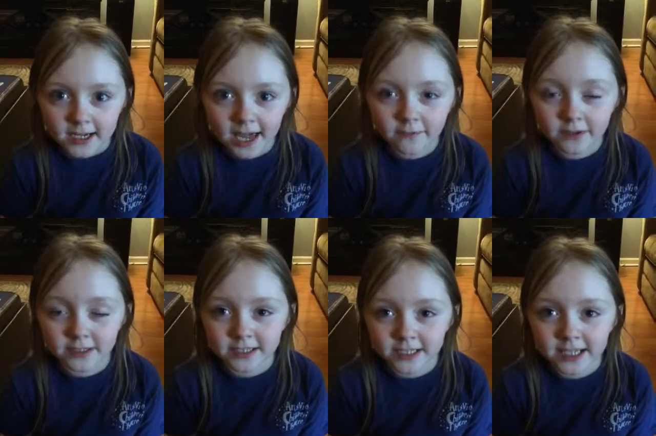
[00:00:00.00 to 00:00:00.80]
gave
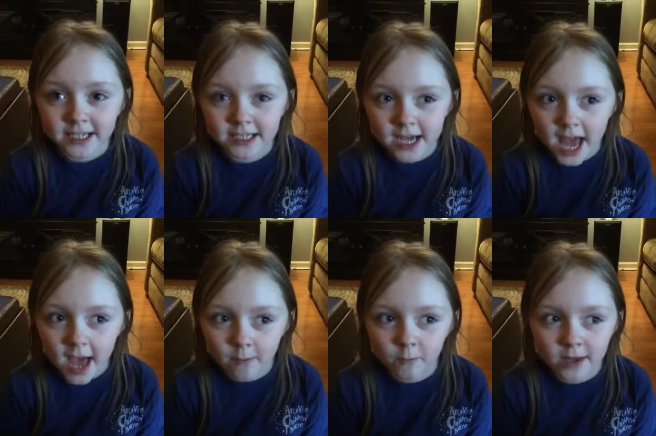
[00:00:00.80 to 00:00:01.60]
us it,
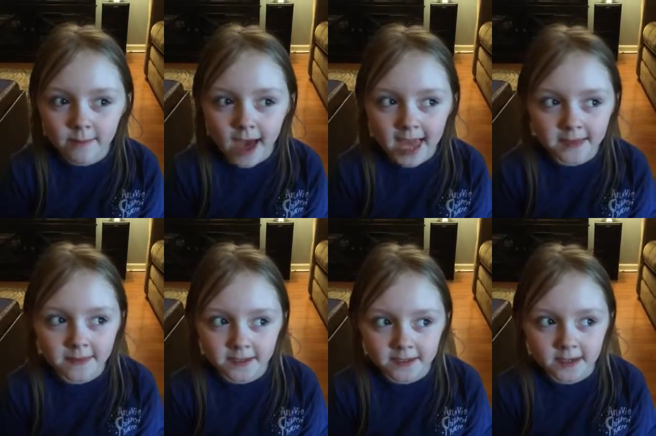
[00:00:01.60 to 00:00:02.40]
and we made
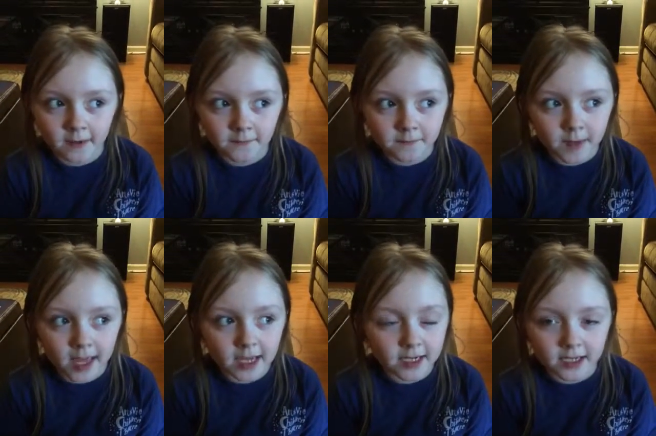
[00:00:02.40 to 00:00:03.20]
the stuff
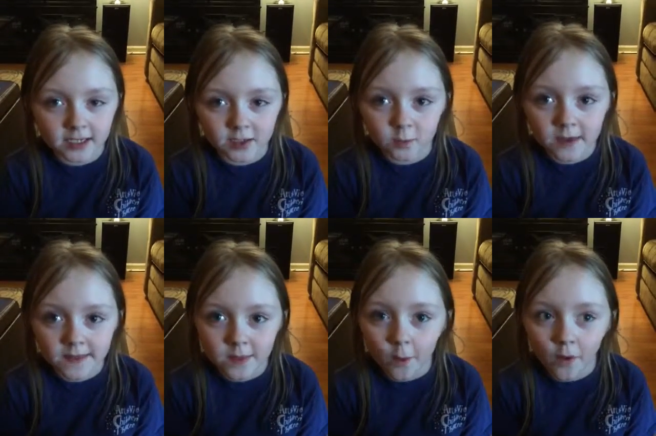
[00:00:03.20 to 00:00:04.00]
because we
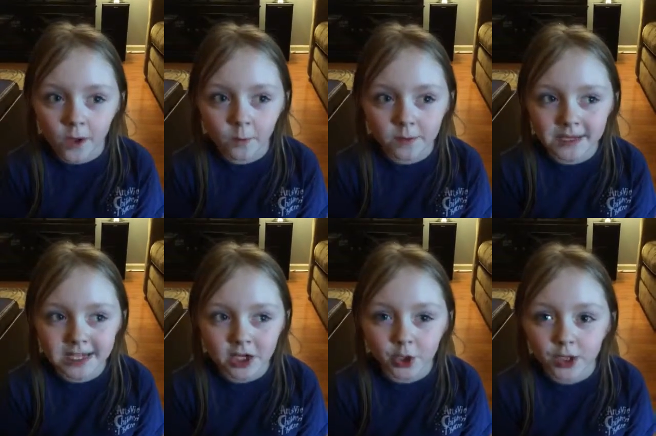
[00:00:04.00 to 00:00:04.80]
thought it would
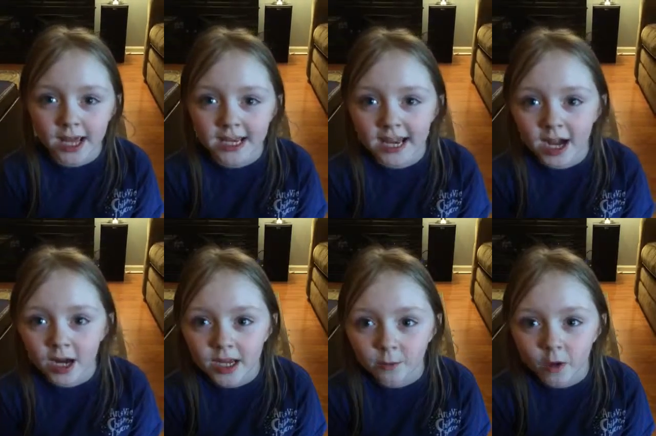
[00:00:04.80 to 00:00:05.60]
be good, and it
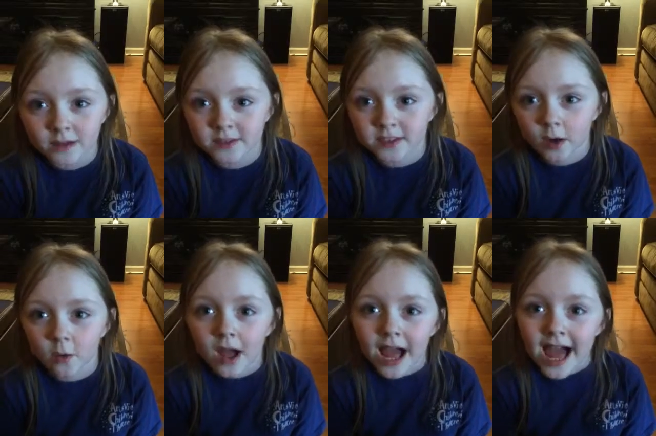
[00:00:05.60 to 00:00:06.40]
was.
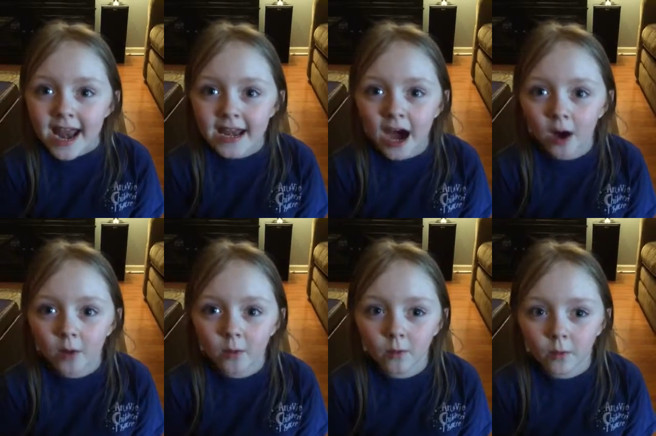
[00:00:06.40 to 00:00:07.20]
So
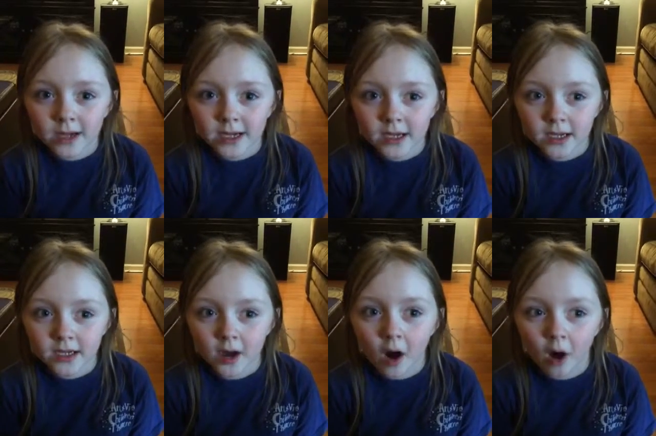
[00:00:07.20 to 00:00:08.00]
now we
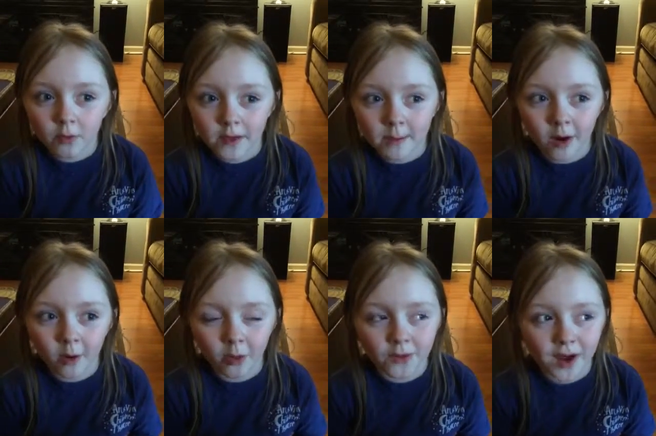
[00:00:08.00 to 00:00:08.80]
call them
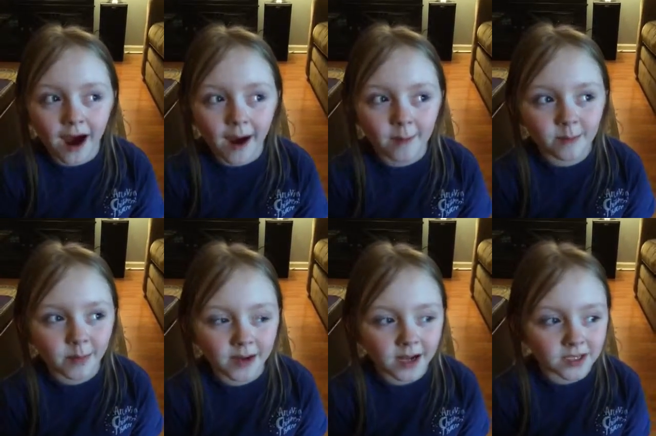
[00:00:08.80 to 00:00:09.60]
all the time
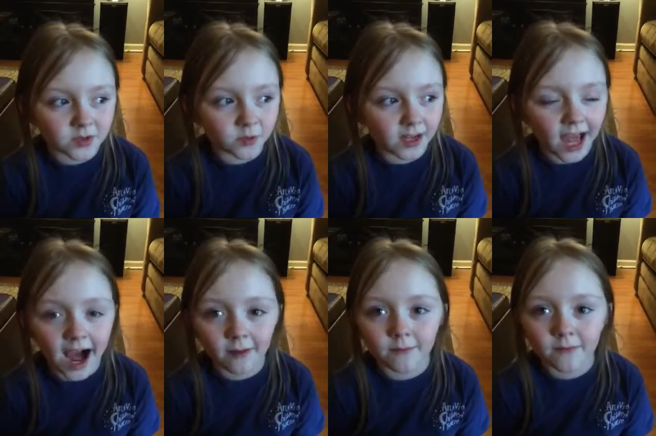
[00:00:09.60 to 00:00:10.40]
because we
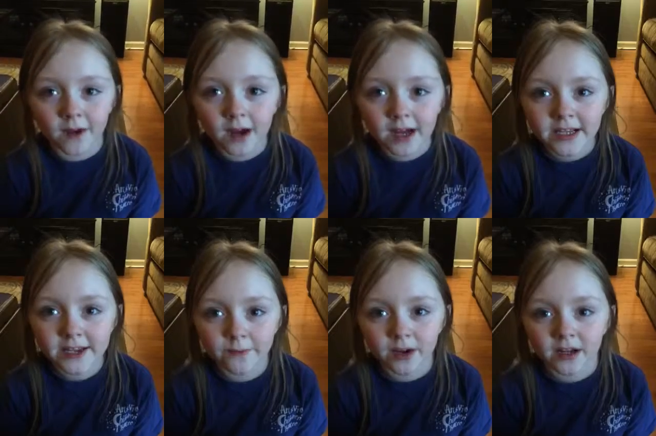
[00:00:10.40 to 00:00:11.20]
have
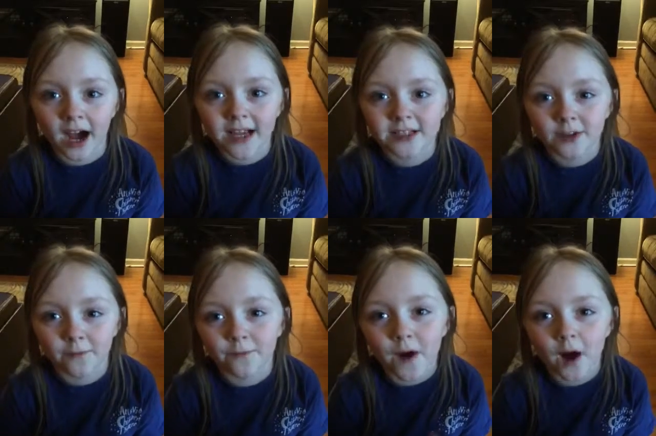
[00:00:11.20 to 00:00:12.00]
different kinds of
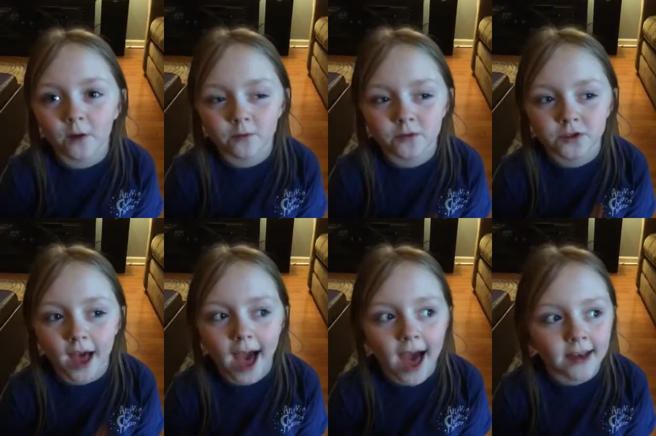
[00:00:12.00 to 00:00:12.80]
phones,
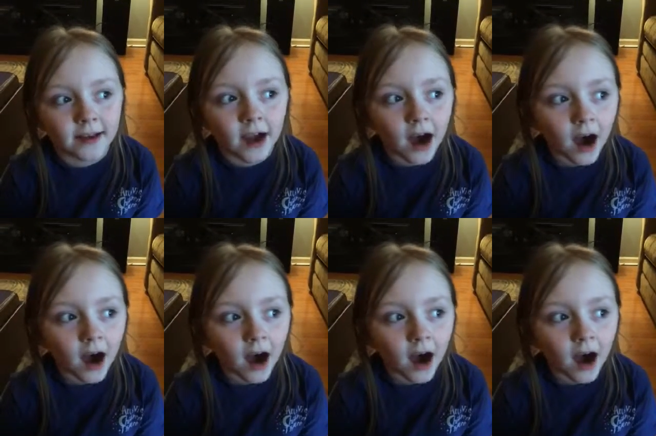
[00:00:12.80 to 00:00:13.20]
and